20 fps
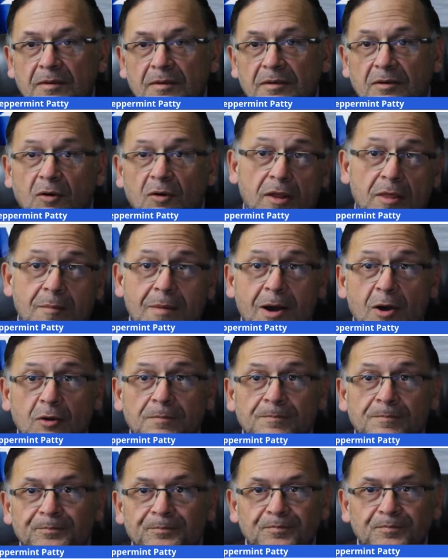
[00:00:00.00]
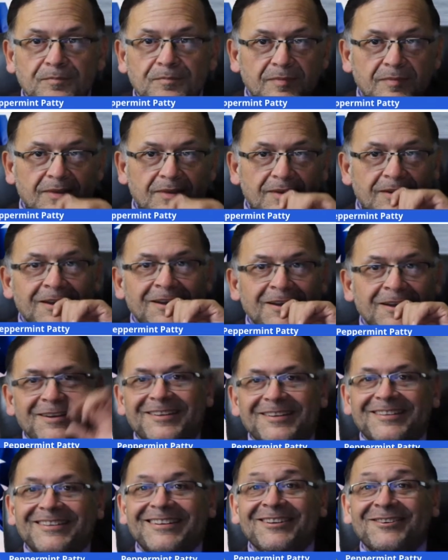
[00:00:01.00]
Or the mountain.
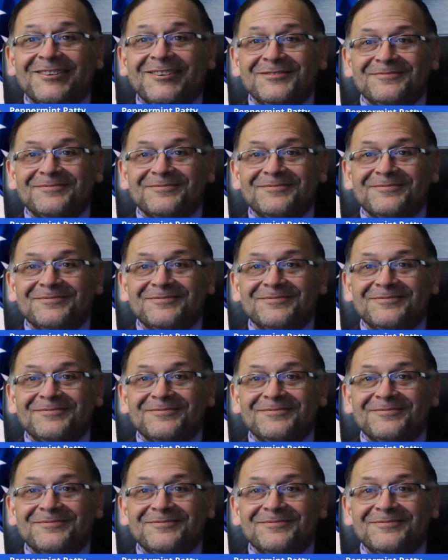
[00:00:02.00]
Hello.